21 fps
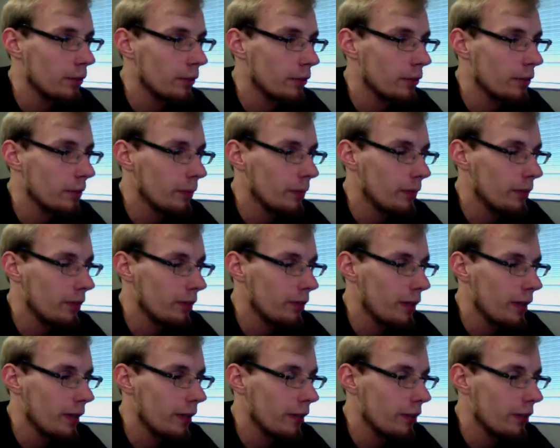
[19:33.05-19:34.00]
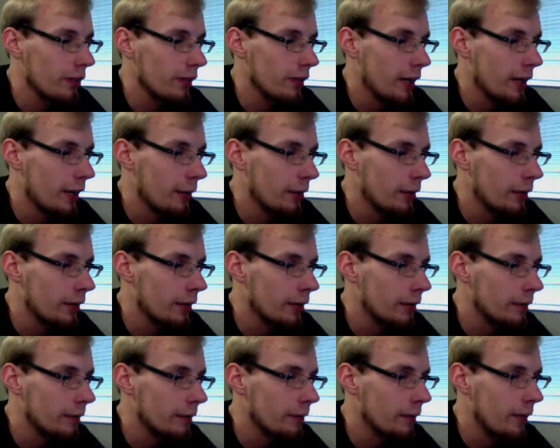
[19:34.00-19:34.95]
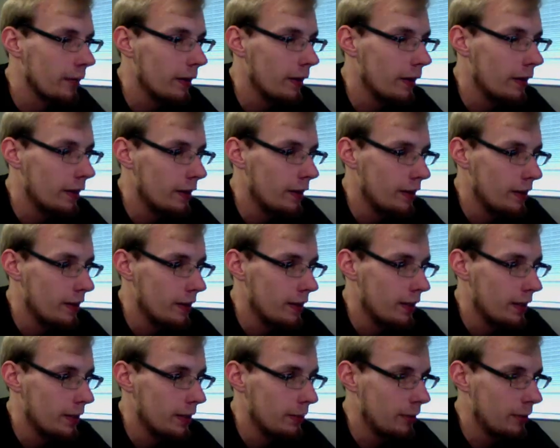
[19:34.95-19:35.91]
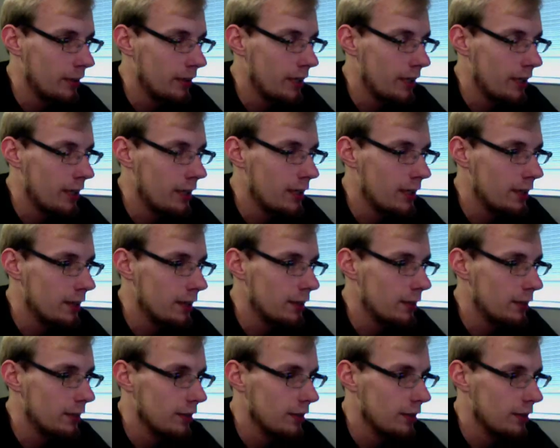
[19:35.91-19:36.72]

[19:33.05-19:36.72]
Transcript: So I'm going to scale this down here. I'm going to get